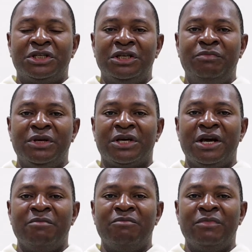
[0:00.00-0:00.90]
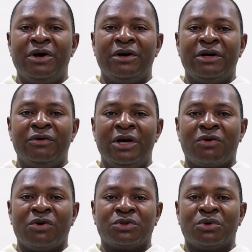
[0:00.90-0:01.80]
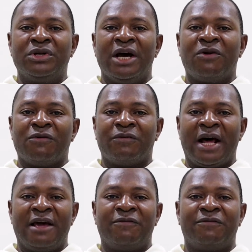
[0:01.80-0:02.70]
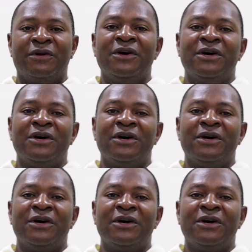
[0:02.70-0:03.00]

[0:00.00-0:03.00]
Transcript: She became a custodian of life.